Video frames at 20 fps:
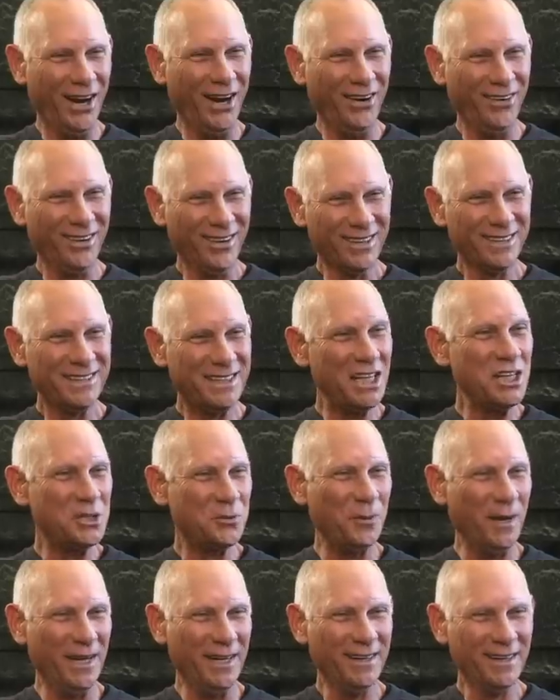know,
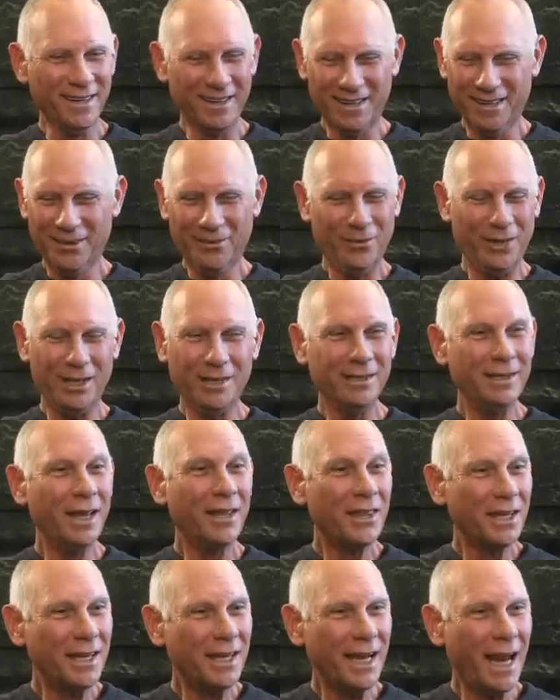teach me. Well,
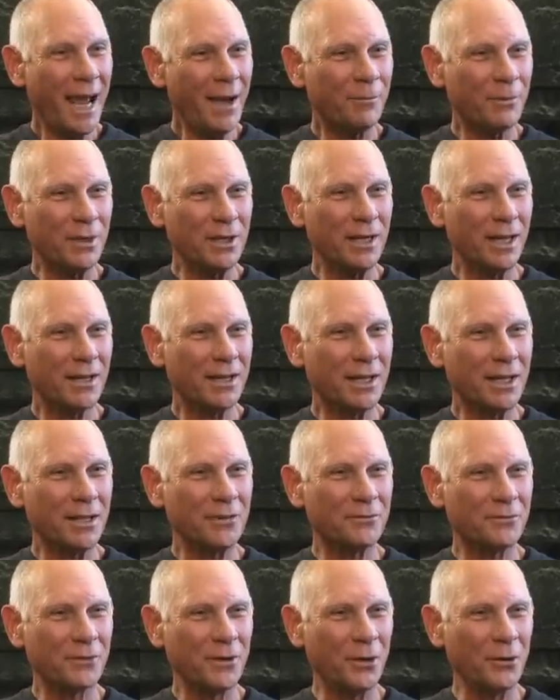nothing can happen, nothing
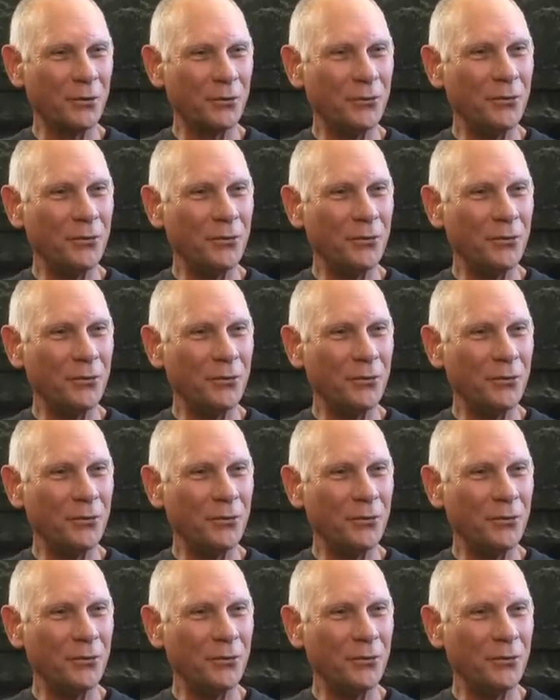can flow